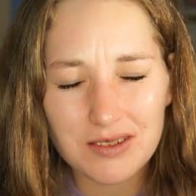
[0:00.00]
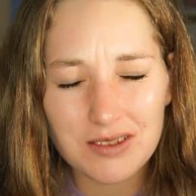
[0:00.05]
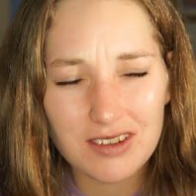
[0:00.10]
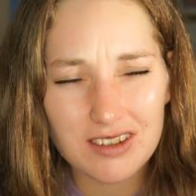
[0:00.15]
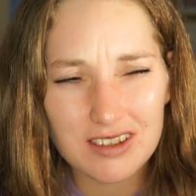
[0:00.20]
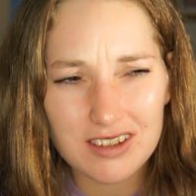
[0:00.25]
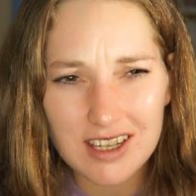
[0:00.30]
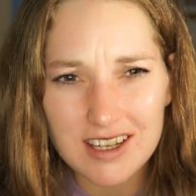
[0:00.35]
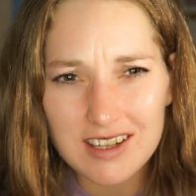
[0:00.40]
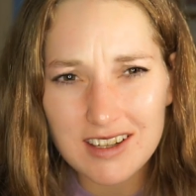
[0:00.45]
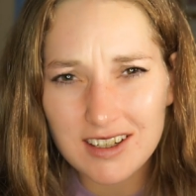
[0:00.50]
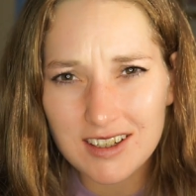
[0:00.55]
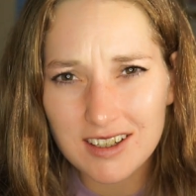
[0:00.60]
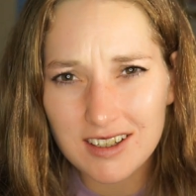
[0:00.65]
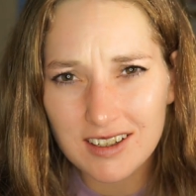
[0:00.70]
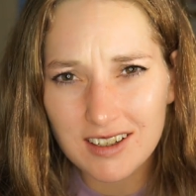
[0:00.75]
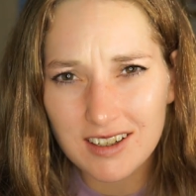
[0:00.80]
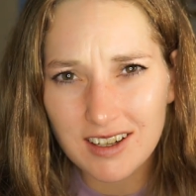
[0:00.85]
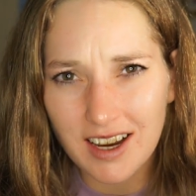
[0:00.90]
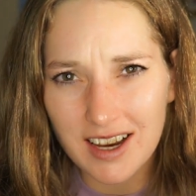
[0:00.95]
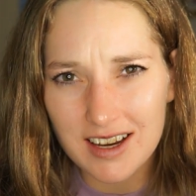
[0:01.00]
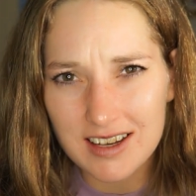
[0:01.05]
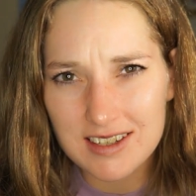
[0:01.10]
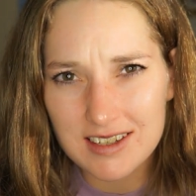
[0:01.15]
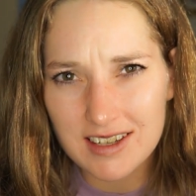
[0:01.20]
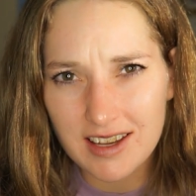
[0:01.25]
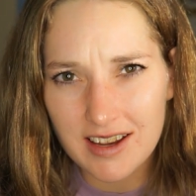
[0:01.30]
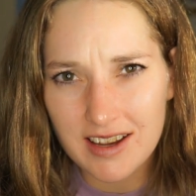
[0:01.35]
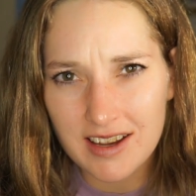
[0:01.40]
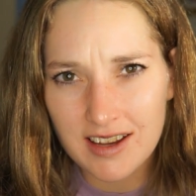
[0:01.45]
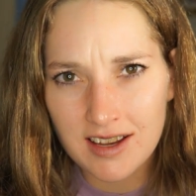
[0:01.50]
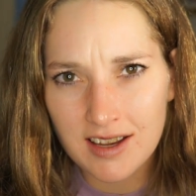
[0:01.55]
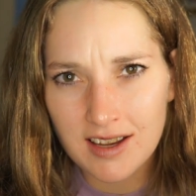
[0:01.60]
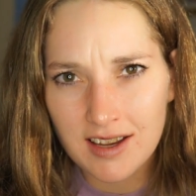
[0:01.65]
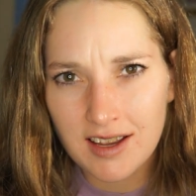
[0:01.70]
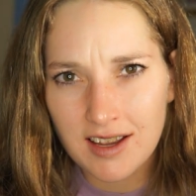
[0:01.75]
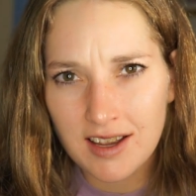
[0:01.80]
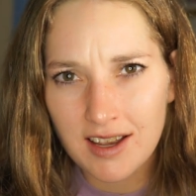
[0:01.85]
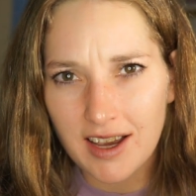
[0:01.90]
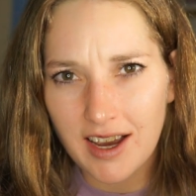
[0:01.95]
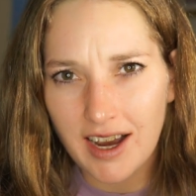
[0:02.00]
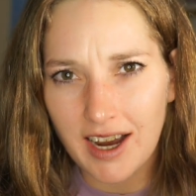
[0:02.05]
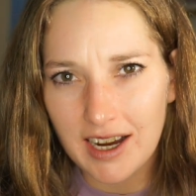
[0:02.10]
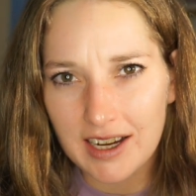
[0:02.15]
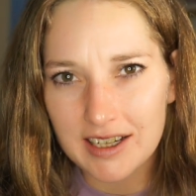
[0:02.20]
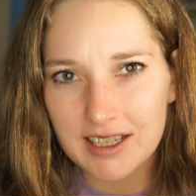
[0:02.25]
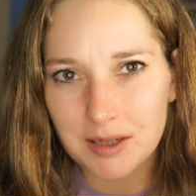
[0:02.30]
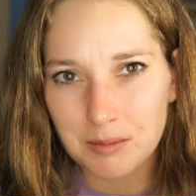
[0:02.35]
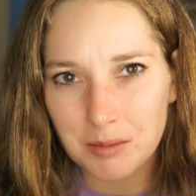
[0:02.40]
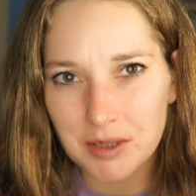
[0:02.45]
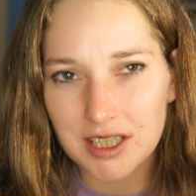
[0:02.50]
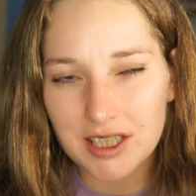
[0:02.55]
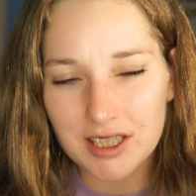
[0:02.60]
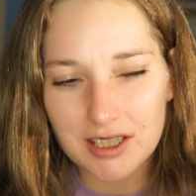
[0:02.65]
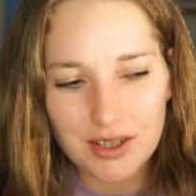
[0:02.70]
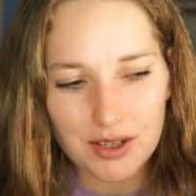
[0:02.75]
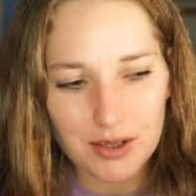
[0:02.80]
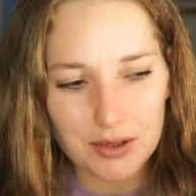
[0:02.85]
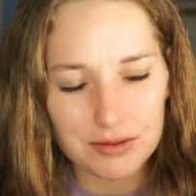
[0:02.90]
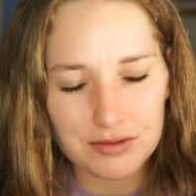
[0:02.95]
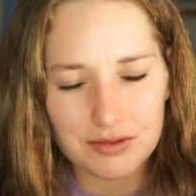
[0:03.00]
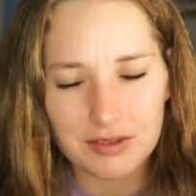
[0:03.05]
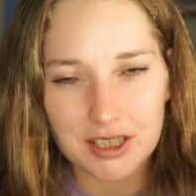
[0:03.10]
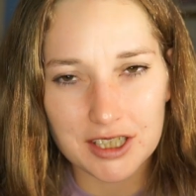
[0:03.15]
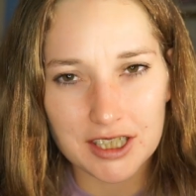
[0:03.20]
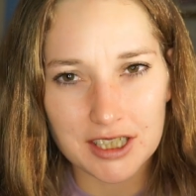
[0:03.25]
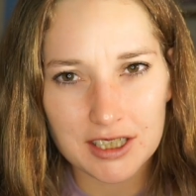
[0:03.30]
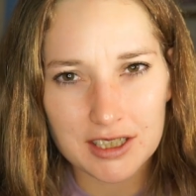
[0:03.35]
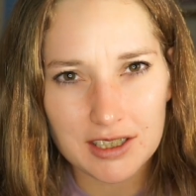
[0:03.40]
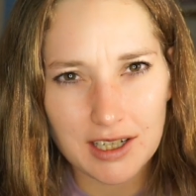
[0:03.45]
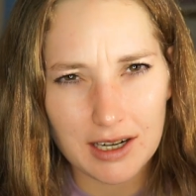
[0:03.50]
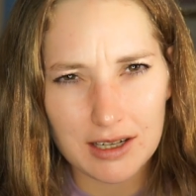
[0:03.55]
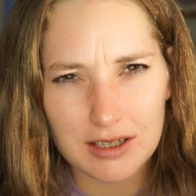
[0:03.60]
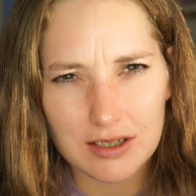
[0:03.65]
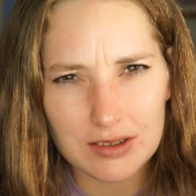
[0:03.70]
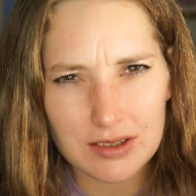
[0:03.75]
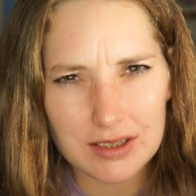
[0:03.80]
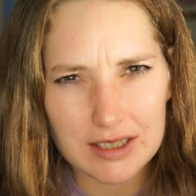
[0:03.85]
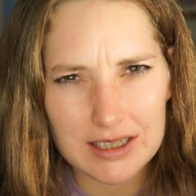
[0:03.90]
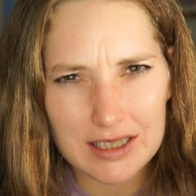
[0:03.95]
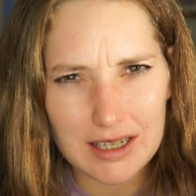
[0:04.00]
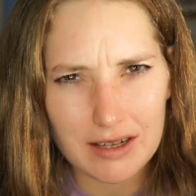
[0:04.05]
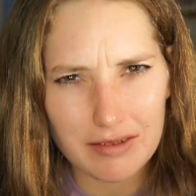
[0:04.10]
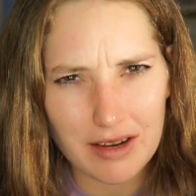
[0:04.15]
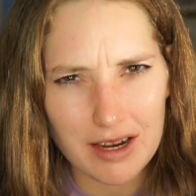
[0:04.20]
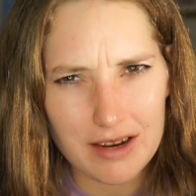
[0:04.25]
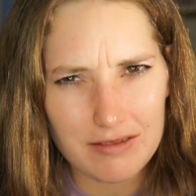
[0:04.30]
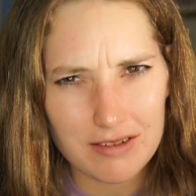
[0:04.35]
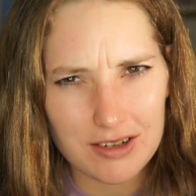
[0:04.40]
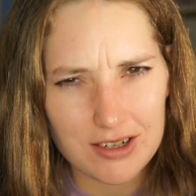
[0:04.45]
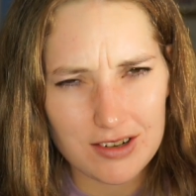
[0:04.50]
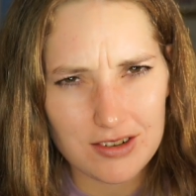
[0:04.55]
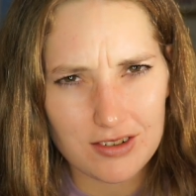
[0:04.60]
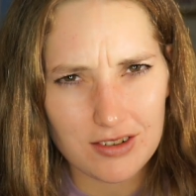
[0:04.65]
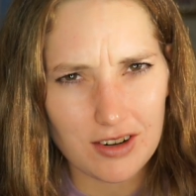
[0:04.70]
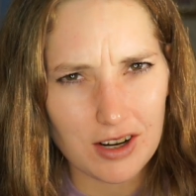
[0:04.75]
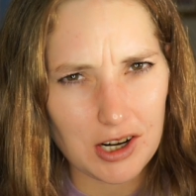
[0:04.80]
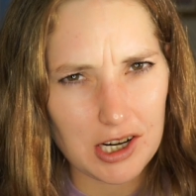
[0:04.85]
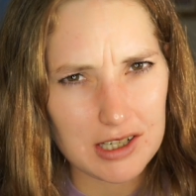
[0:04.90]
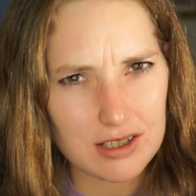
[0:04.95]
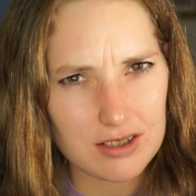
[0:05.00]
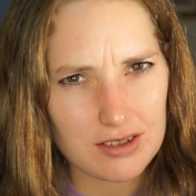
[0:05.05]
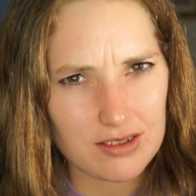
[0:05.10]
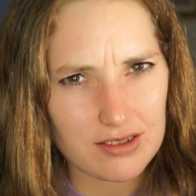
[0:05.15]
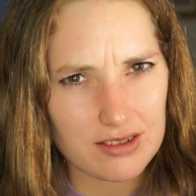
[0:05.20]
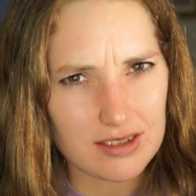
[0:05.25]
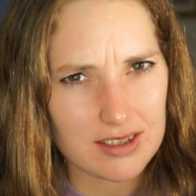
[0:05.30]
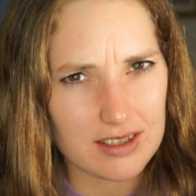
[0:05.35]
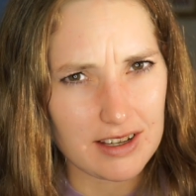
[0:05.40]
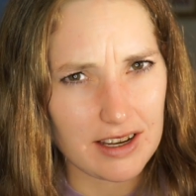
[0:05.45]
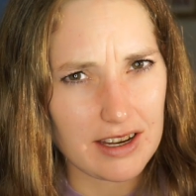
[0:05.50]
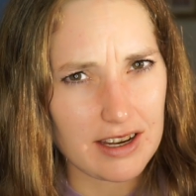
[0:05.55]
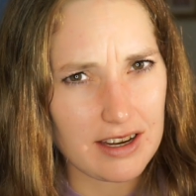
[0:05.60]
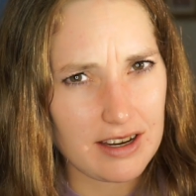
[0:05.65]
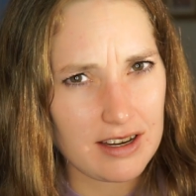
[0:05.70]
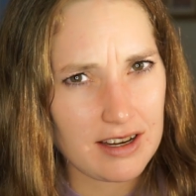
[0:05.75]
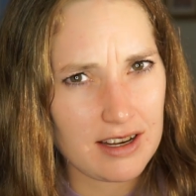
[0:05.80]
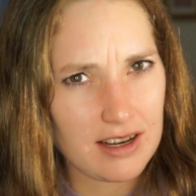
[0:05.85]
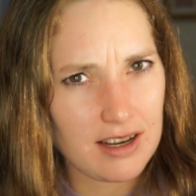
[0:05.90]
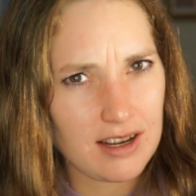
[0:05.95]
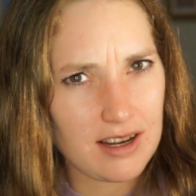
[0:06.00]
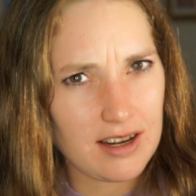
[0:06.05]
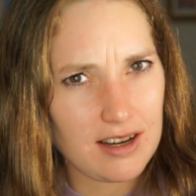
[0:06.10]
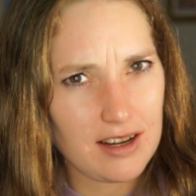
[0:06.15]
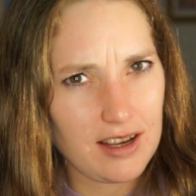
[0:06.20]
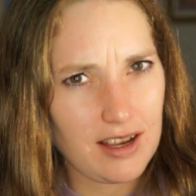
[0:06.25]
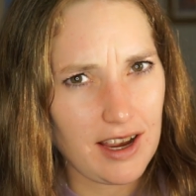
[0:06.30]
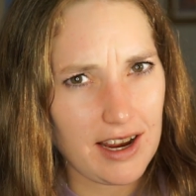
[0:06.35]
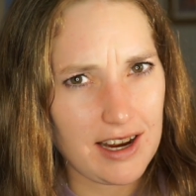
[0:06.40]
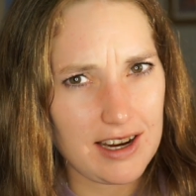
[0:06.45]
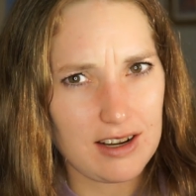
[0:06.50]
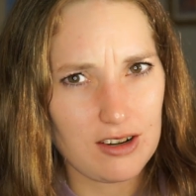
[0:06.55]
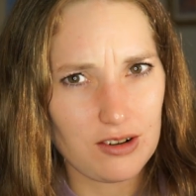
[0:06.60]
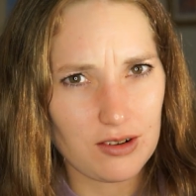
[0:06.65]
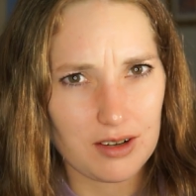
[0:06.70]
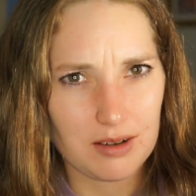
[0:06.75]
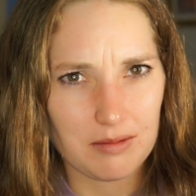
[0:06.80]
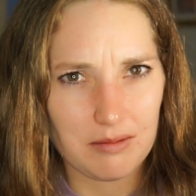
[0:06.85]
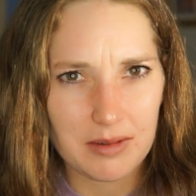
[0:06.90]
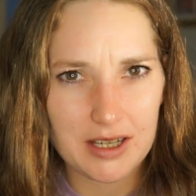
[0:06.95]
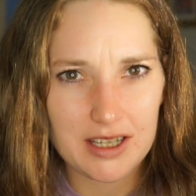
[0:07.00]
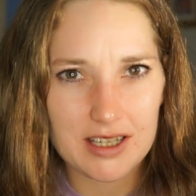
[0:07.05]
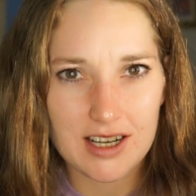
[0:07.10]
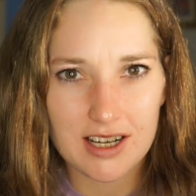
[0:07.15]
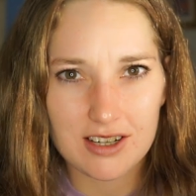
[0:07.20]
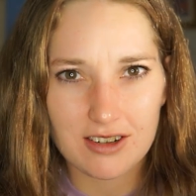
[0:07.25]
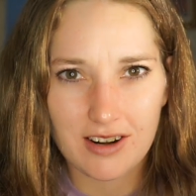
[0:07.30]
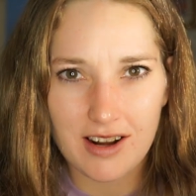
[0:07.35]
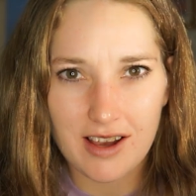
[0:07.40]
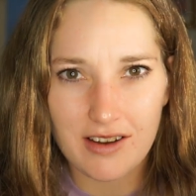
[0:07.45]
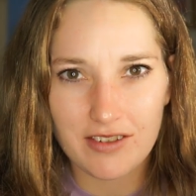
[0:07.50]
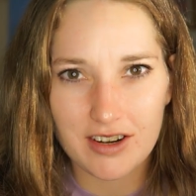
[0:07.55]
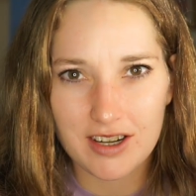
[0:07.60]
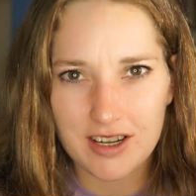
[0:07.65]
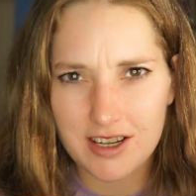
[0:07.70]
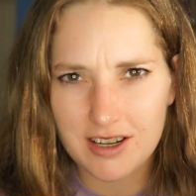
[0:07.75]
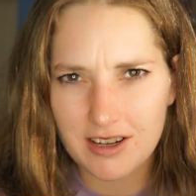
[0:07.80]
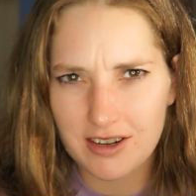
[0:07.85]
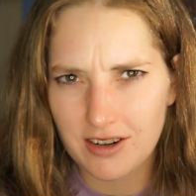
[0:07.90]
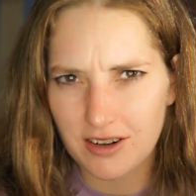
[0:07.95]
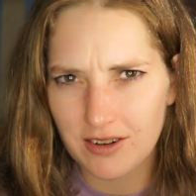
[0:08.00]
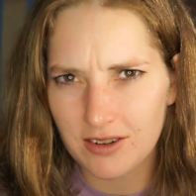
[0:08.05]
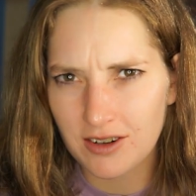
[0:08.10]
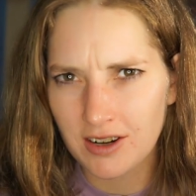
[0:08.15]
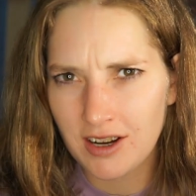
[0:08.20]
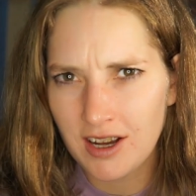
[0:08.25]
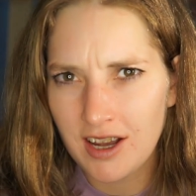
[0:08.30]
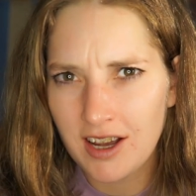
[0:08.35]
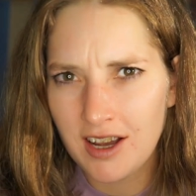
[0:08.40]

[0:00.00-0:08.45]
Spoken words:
think I say I am ego free. I don't think I've ever tried to say, hey, look at me, I don't have an ego.